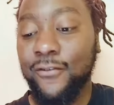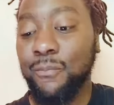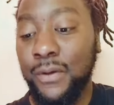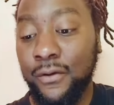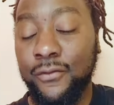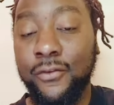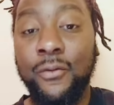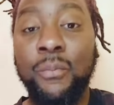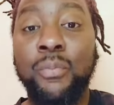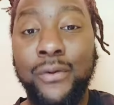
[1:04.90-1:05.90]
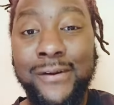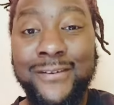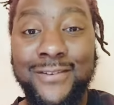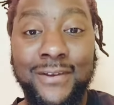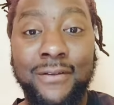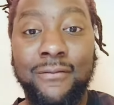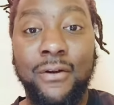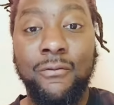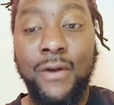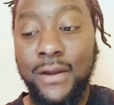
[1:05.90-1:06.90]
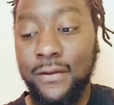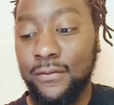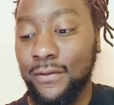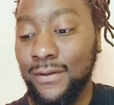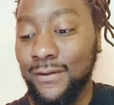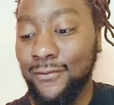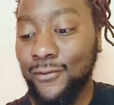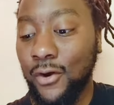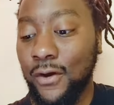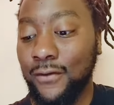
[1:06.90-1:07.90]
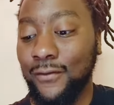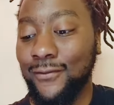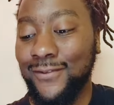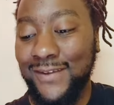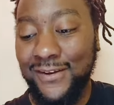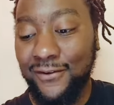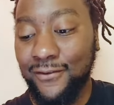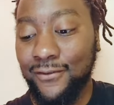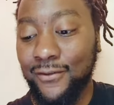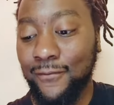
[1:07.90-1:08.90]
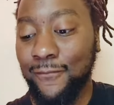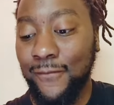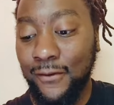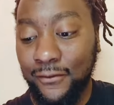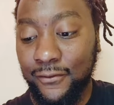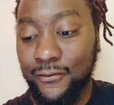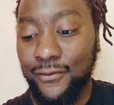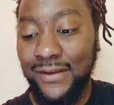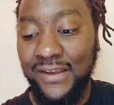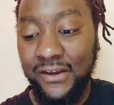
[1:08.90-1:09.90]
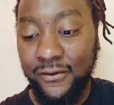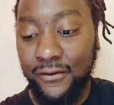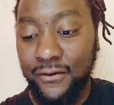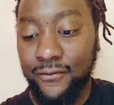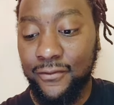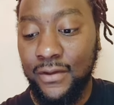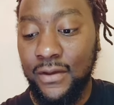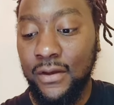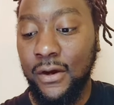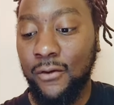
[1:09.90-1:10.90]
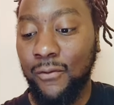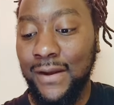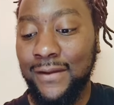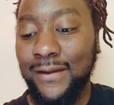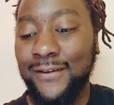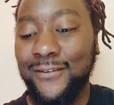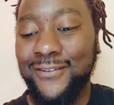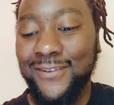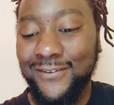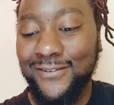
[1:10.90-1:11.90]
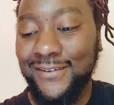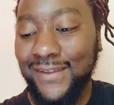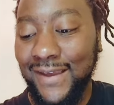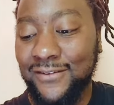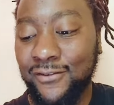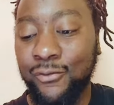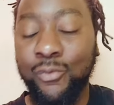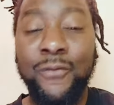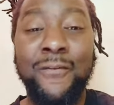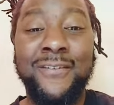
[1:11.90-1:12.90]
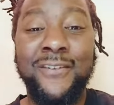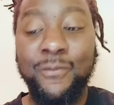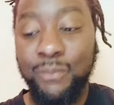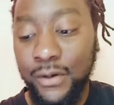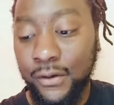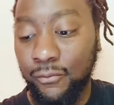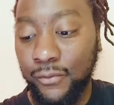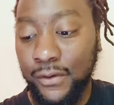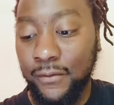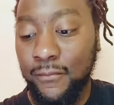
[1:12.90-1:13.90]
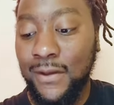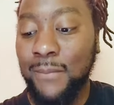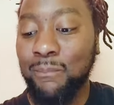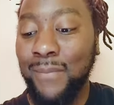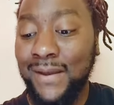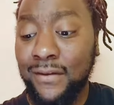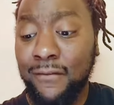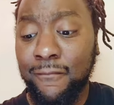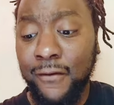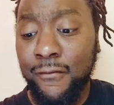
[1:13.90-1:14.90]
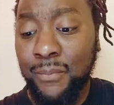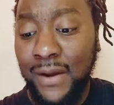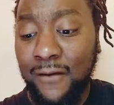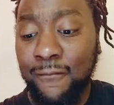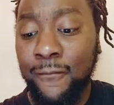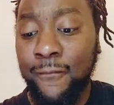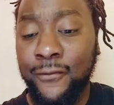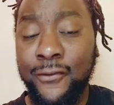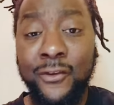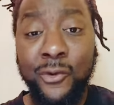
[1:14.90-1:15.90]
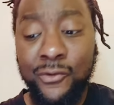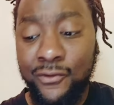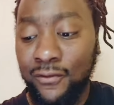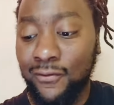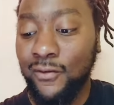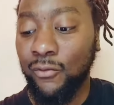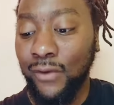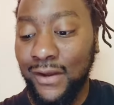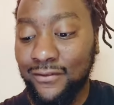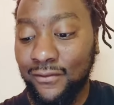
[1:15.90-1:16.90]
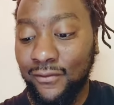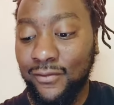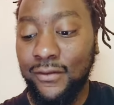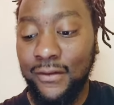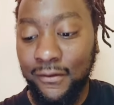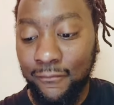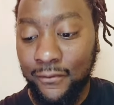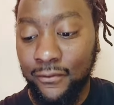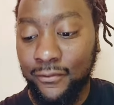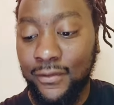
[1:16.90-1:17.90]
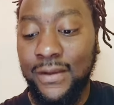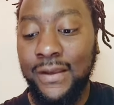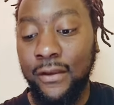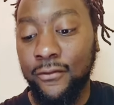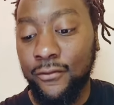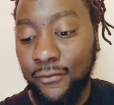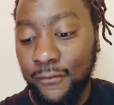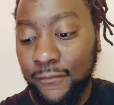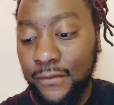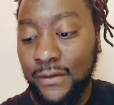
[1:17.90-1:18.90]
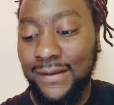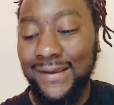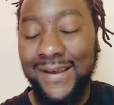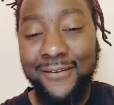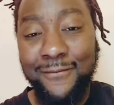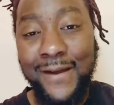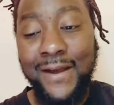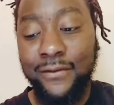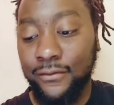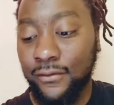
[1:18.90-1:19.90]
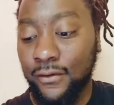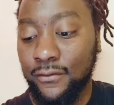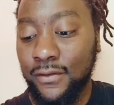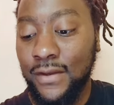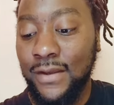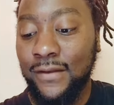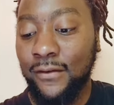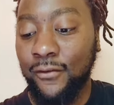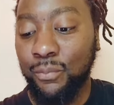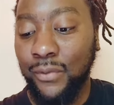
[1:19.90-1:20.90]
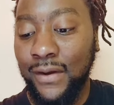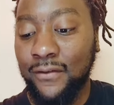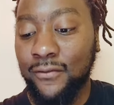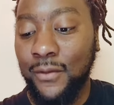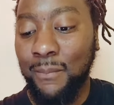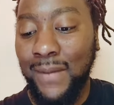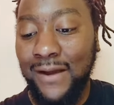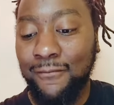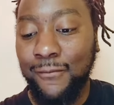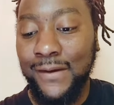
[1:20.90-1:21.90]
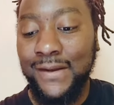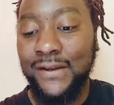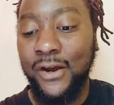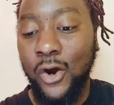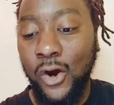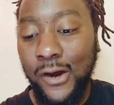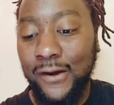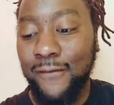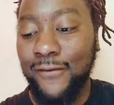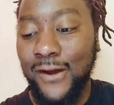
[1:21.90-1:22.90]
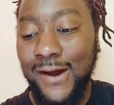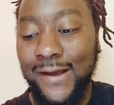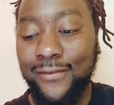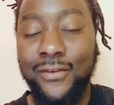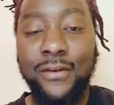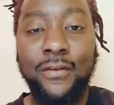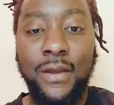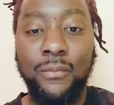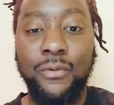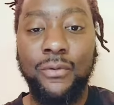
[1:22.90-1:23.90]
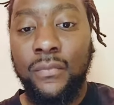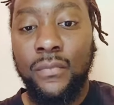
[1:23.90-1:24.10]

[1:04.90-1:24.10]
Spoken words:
spiritual prayer team. All right, these are the seers, the feelers, the hearers. All right, and they could sense the dangers within the spirit realm, making it very powerful for solutions, directions, deliverance, and strengthening and edifying the church. This brings the mind frame and heart of God to the table.